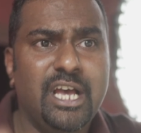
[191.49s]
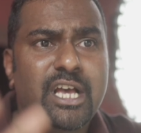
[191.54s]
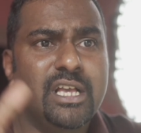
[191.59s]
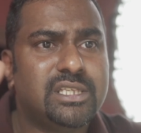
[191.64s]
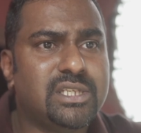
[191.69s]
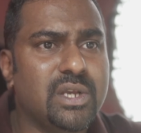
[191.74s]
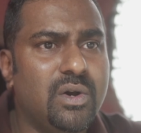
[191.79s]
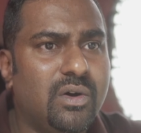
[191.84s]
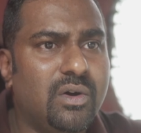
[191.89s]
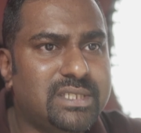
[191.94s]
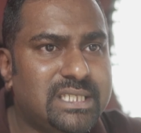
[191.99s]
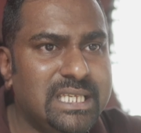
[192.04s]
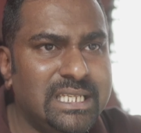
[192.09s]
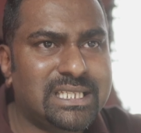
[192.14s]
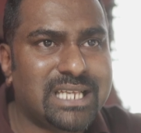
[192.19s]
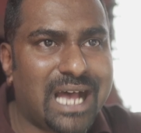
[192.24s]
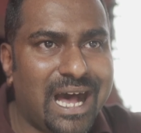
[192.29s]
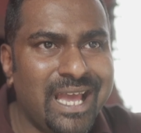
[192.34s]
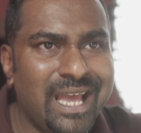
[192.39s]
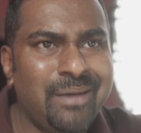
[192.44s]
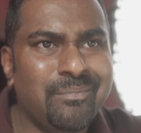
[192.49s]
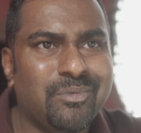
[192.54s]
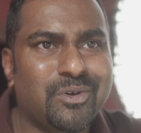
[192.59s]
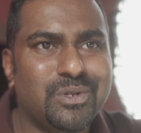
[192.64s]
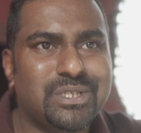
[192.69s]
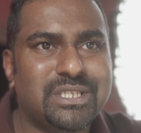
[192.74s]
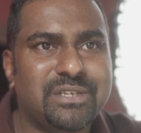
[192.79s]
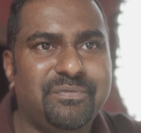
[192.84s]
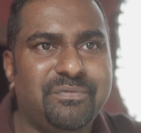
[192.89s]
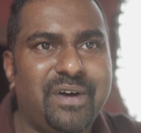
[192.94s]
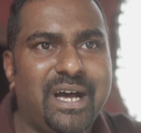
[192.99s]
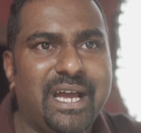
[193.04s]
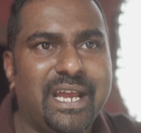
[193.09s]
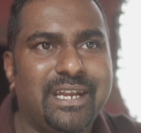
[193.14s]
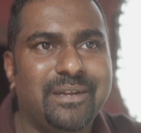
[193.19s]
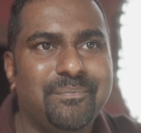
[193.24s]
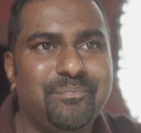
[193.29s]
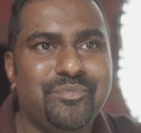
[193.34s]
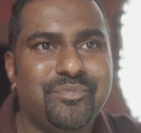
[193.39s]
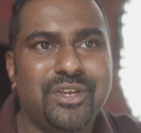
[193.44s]
So, since I am
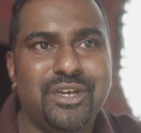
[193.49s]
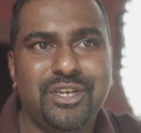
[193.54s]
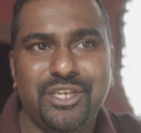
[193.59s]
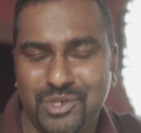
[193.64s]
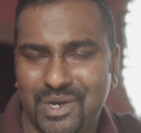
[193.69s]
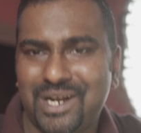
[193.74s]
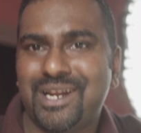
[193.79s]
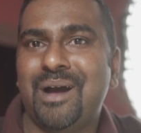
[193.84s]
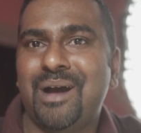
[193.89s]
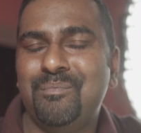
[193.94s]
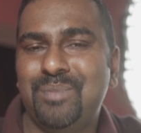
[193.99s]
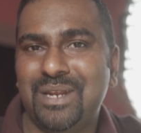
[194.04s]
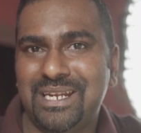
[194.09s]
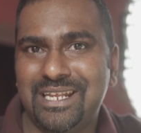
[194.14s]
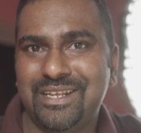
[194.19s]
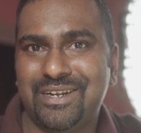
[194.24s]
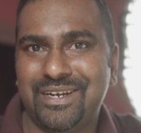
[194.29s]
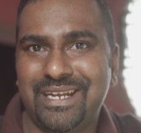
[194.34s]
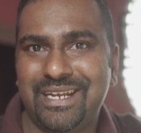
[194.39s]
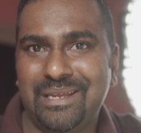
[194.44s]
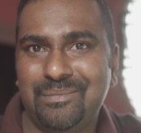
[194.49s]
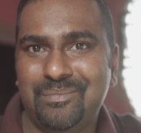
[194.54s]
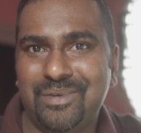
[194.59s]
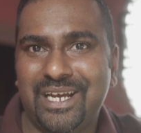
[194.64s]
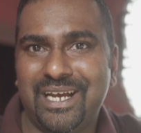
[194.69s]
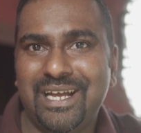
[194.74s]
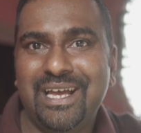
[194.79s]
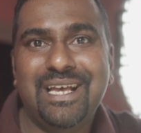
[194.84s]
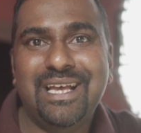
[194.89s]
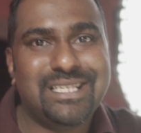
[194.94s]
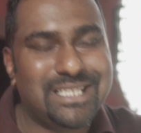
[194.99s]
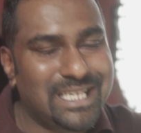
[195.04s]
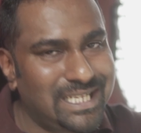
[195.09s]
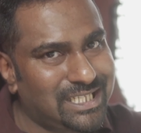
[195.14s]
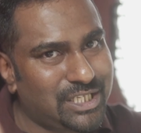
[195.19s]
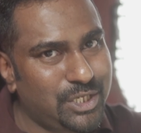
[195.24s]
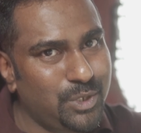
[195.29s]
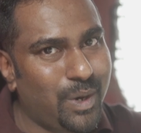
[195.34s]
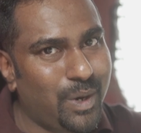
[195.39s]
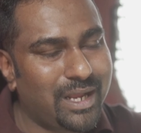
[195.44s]
crucified, you are completely redeemed.
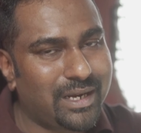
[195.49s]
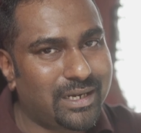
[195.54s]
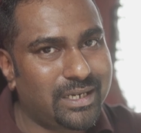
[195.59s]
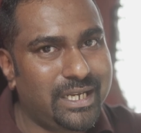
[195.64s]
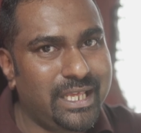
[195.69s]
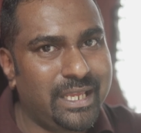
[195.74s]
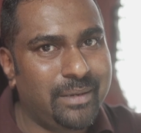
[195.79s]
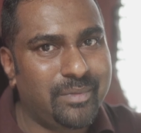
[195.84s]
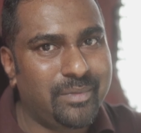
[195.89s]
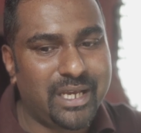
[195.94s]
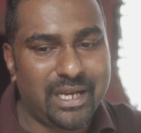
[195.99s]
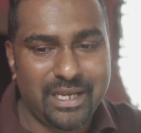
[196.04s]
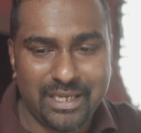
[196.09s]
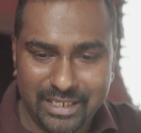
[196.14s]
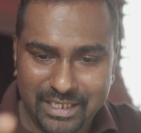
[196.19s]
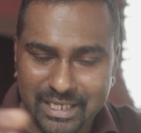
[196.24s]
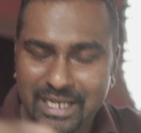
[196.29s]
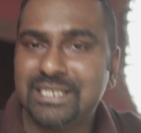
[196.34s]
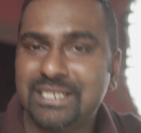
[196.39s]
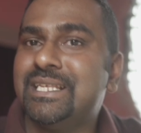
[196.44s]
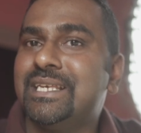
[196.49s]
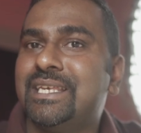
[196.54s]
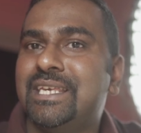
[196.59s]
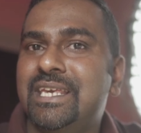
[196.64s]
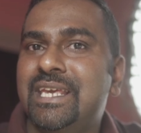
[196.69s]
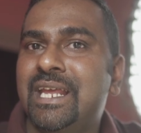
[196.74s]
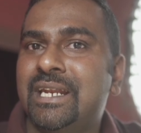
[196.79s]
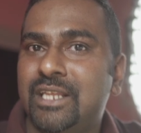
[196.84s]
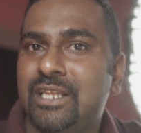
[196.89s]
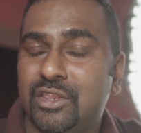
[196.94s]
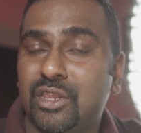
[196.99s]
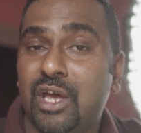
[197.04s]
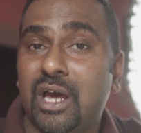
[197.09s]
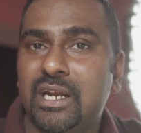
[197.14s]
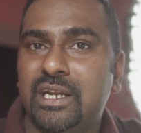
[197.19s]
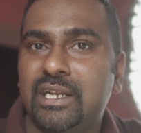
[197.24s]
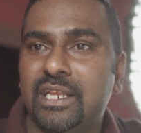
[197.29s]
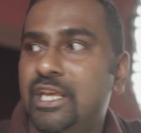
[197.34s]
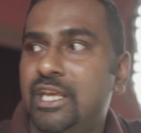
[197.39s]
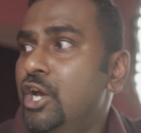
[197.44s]
Since you are redeemed, here is the key and
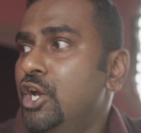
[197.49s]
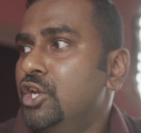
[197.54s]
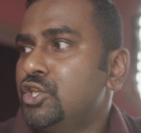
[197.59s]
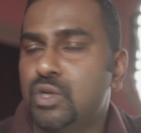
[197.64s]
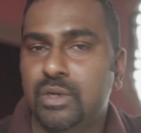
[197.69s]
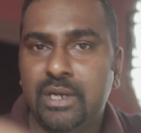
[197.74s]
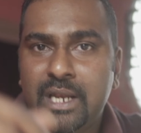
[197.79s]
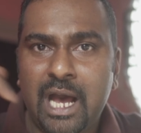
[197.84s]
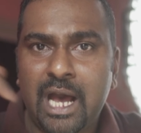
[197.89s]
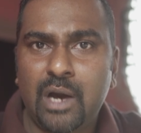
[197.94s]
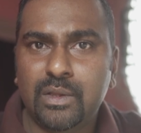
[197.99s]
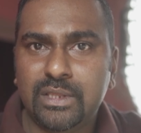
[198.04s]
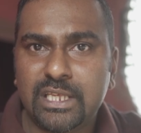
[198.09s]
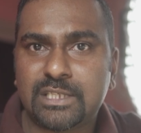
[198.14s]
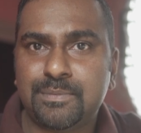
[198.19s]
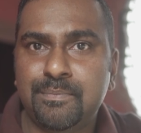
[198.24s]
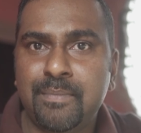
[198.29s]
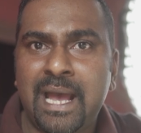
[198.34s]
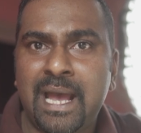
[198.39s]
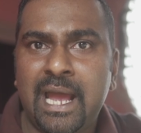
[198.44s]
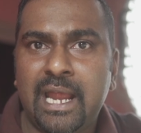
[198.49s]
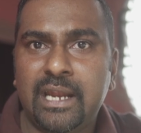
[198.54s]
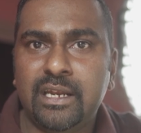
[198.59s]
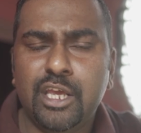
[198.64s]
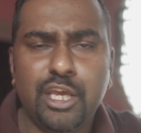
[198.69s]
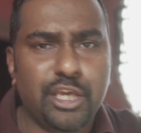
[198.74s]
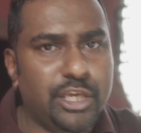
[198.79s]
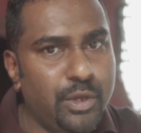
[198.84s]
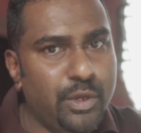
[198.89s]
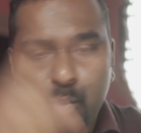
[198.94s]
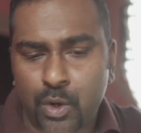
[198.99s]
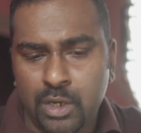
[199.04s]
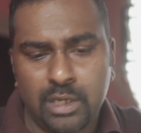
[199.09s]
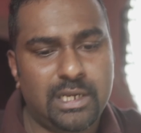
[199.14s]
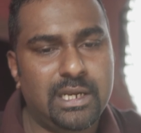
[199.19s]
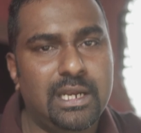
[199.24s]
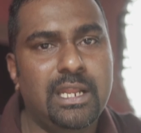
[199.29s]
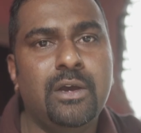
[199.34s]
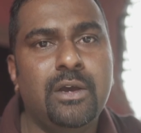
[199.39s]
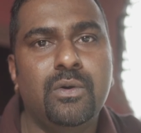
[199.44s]
authority. So now this man, he won't
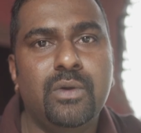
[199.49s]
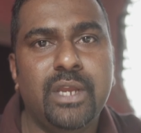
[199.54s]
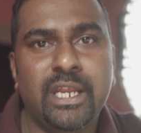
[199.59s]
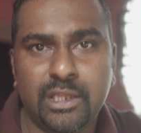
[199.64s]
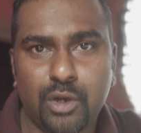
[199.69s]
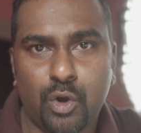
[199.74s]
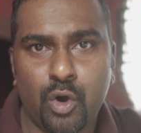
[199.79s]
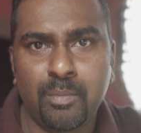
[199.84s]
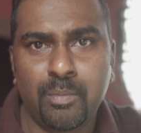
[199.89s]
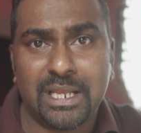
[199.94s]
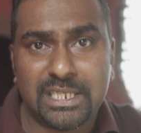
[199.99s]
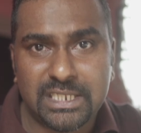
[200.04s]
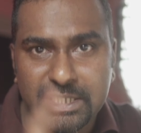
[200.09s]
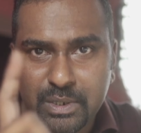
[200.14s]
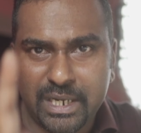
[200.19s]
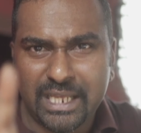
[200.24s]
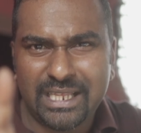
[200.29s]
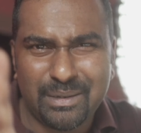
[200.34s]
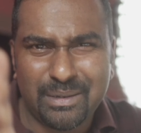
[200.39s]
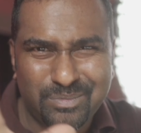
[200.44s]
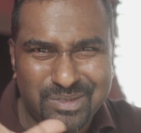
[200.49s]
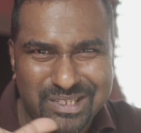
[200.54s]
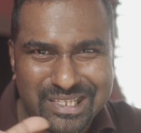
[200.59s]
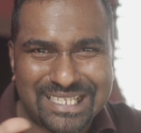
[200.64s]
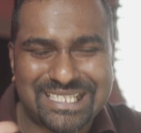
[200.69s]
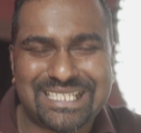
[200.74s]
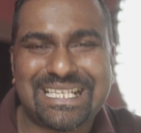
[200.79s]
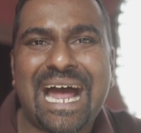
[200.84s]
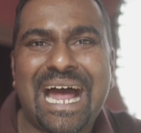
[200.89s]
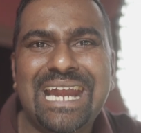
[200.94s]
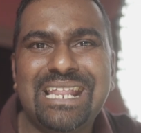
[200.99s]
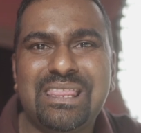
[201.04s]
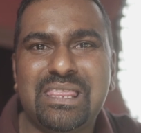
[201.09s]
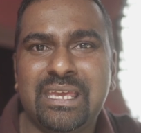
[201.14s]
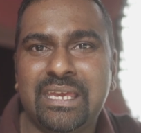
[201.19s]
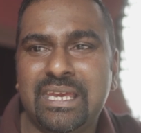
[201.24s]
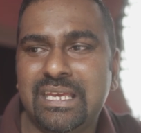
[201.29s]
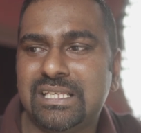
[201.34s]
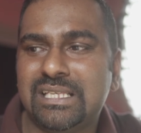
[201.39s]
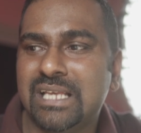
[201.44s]
live in the homeless. Today, the, the sad
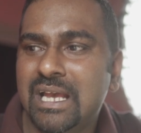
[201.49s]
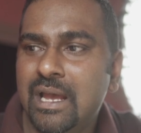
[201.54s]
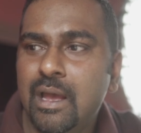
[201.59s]
thing is,